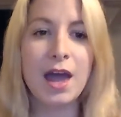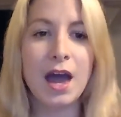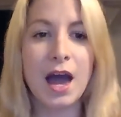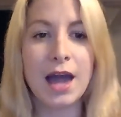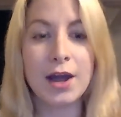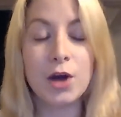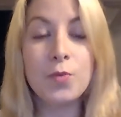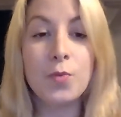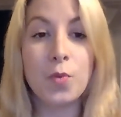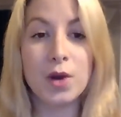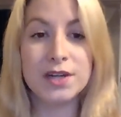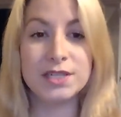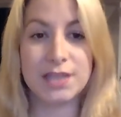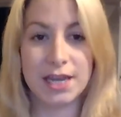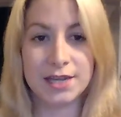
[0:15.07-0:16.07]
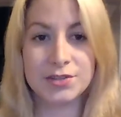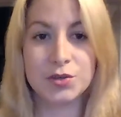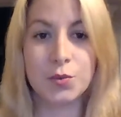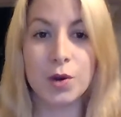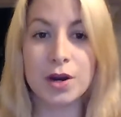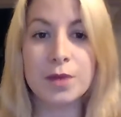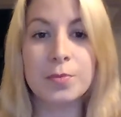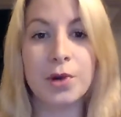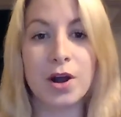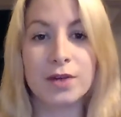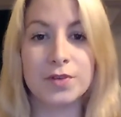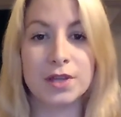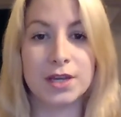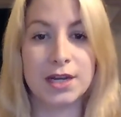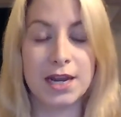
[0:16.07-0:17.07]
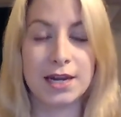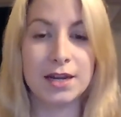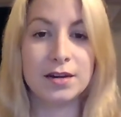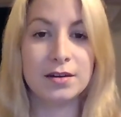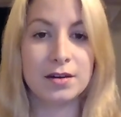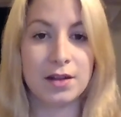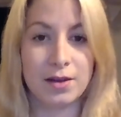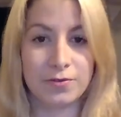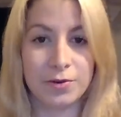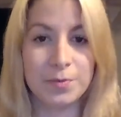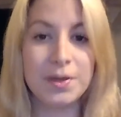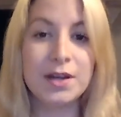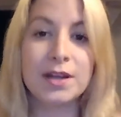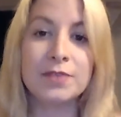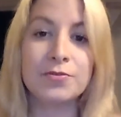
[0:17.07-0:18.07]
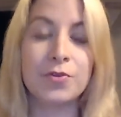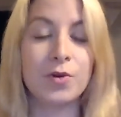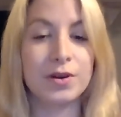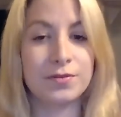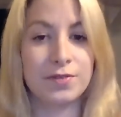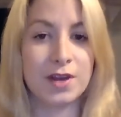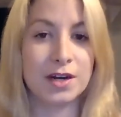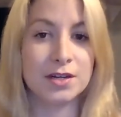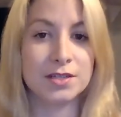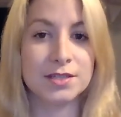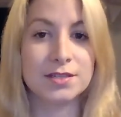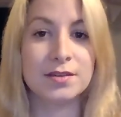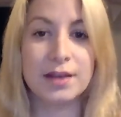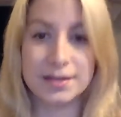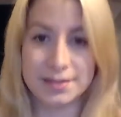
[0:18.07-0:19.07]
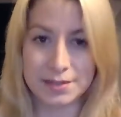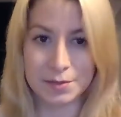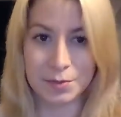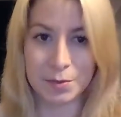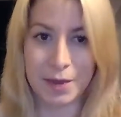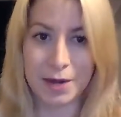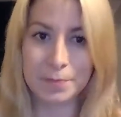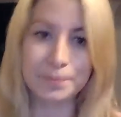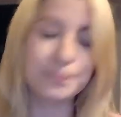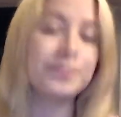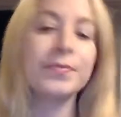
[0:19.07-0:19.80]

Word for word: I hope one day to work abroad for the Canadian government in foreign affairs as a diplomat.